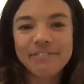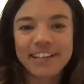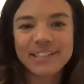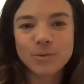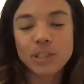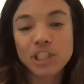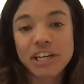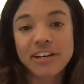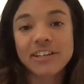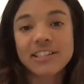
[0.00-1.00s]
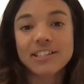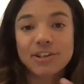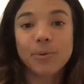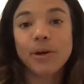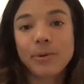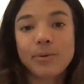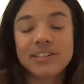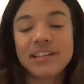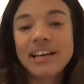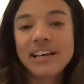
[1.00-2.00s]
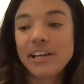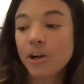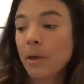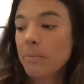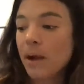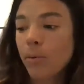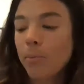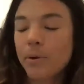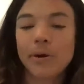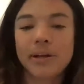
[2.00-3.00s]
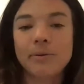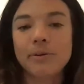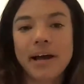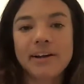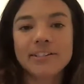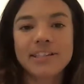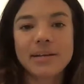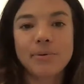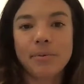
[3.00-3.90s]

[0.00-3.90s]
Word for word: Let's switch gears and start working with, you know, maybe I won't be working with buyers anymore.